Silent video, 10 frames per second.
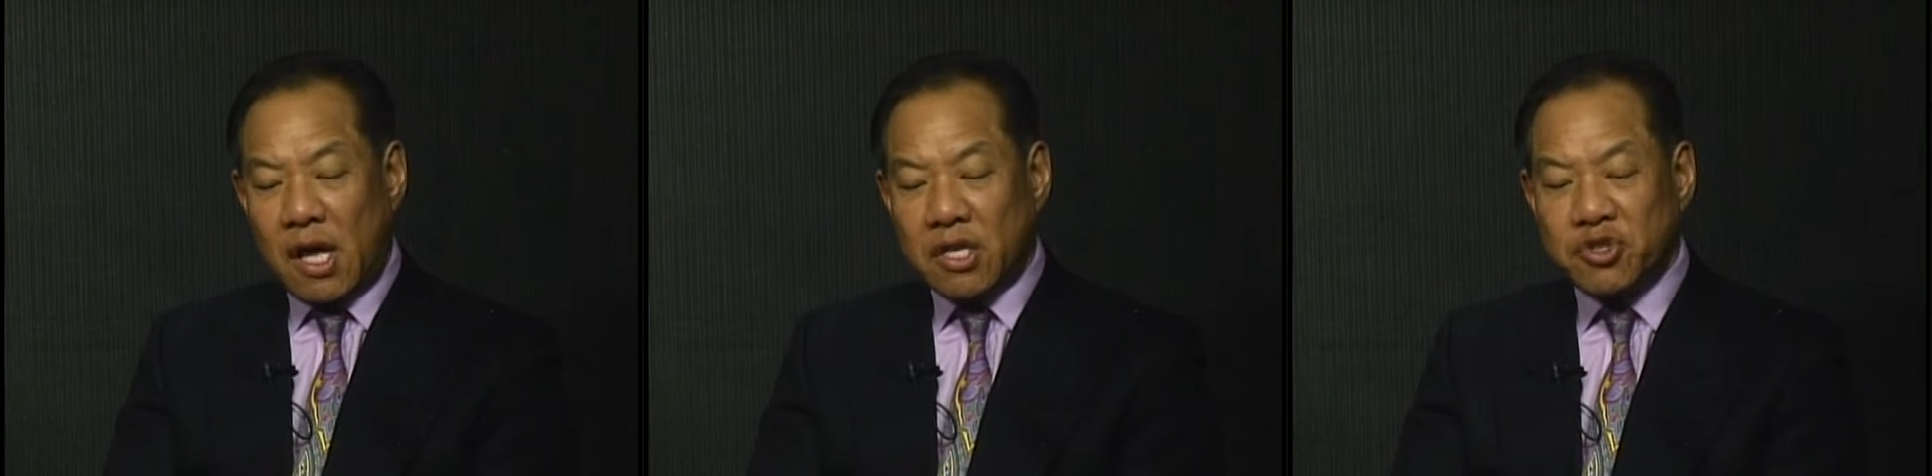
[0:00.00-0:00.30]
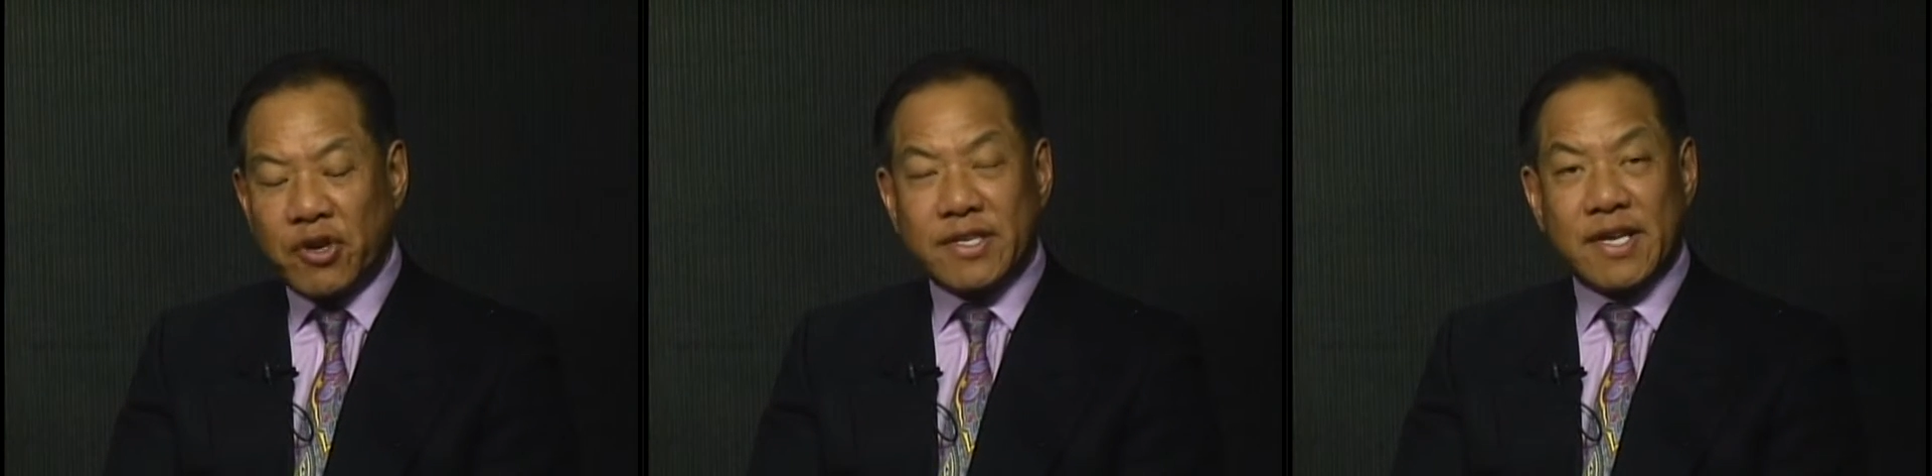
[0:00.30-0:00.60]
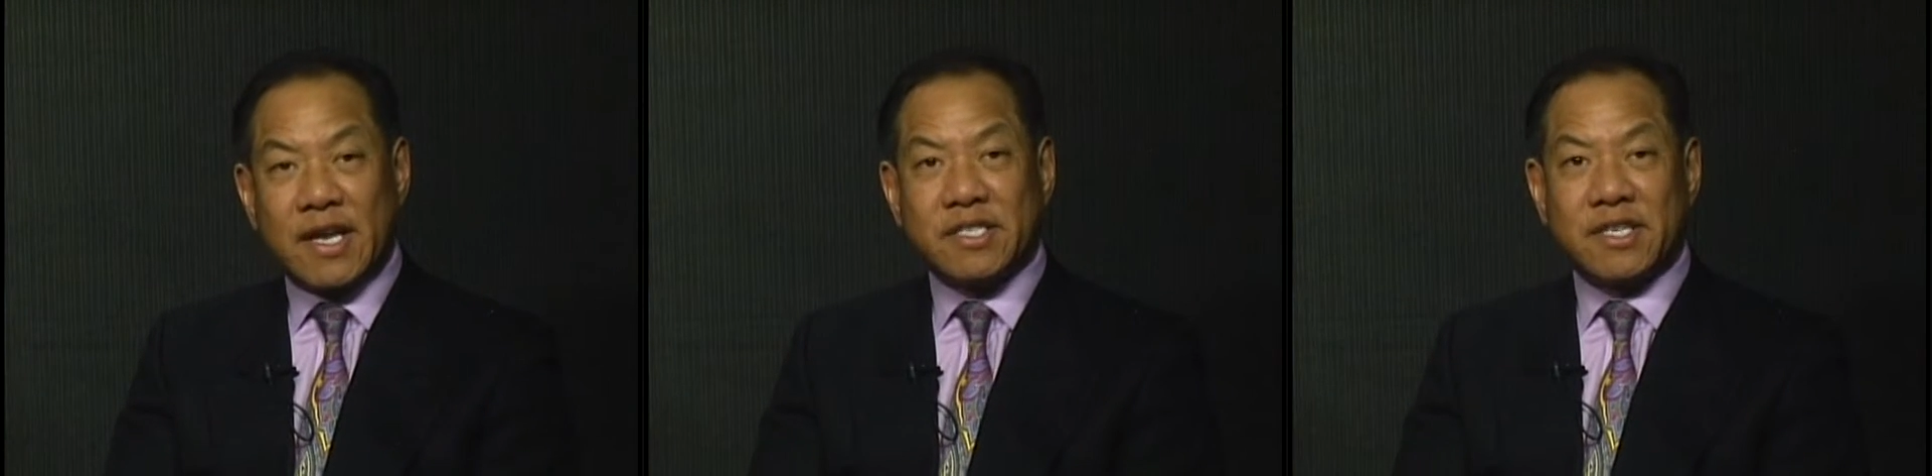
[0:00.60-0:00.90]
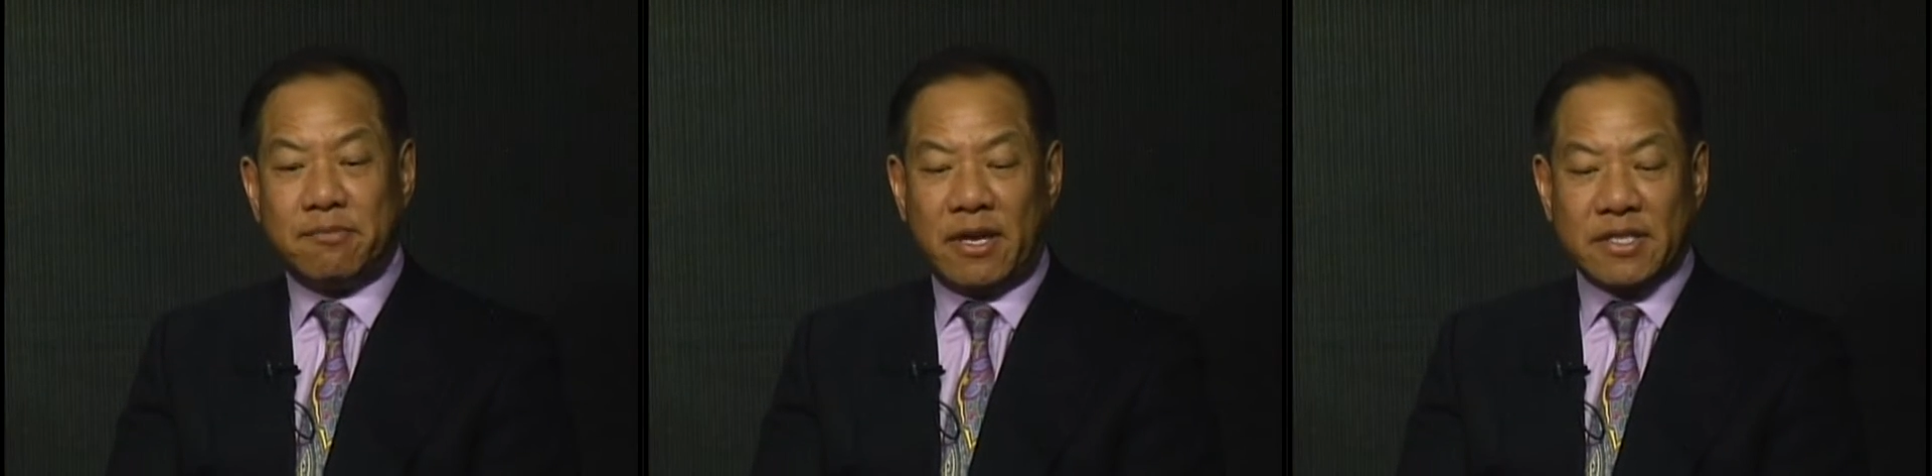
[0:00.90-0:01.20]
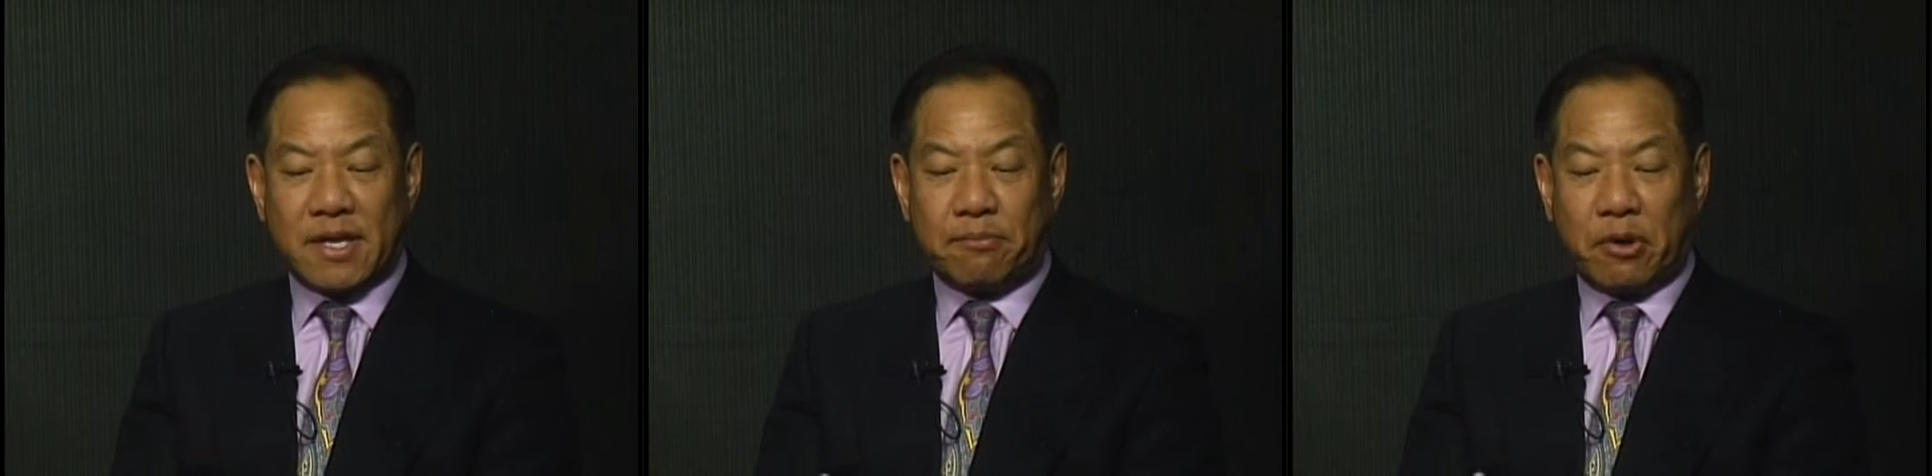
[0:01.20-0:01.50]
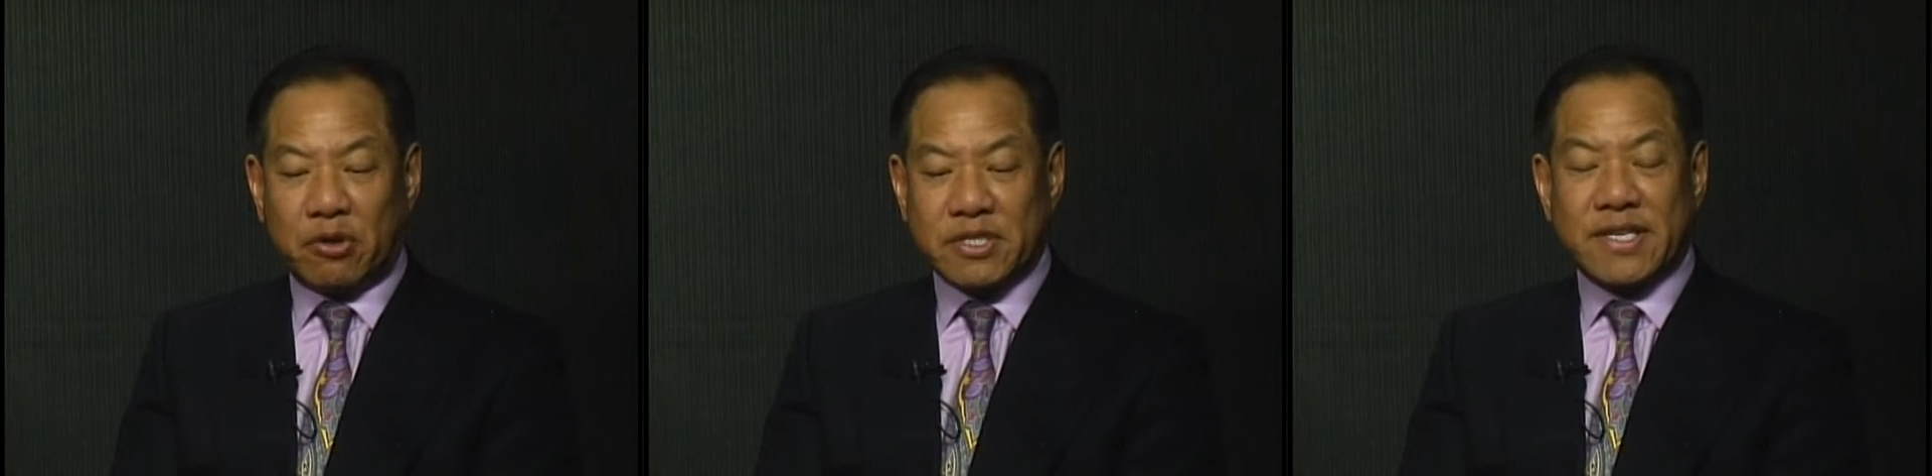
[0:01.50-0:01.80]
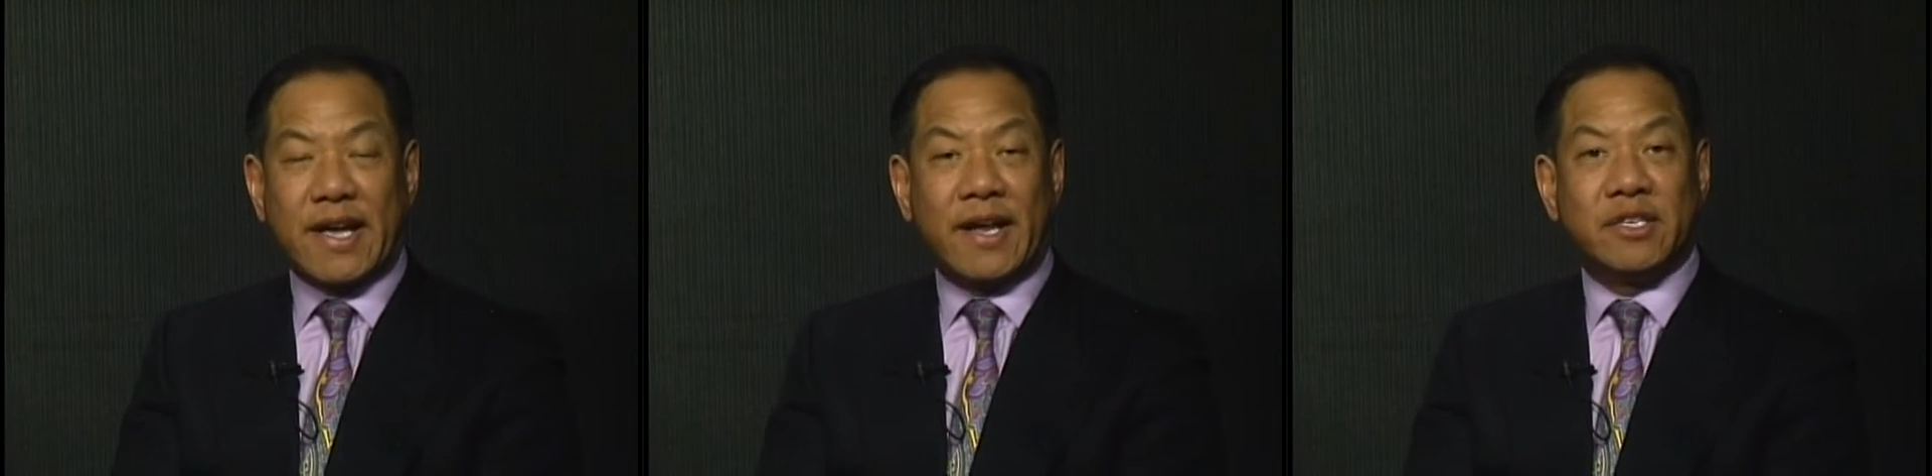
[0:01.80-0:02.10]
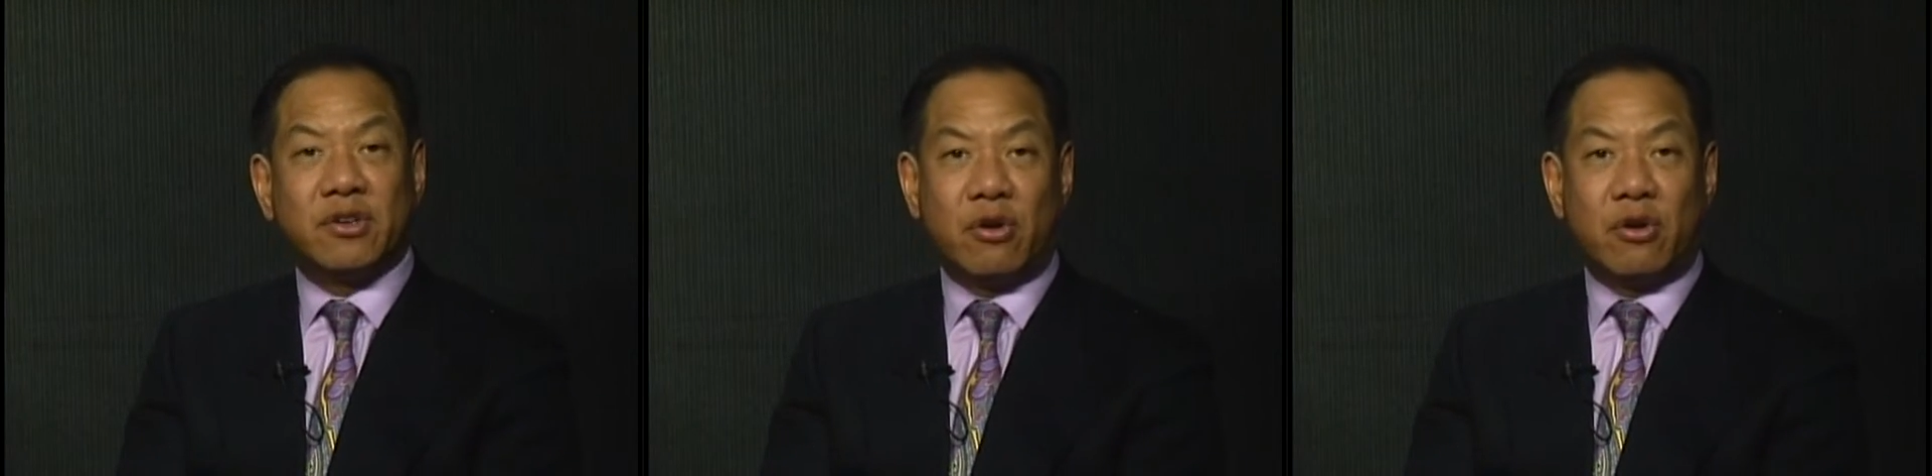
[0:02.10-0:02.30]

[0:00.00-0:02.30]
Joint tenancy means that both sides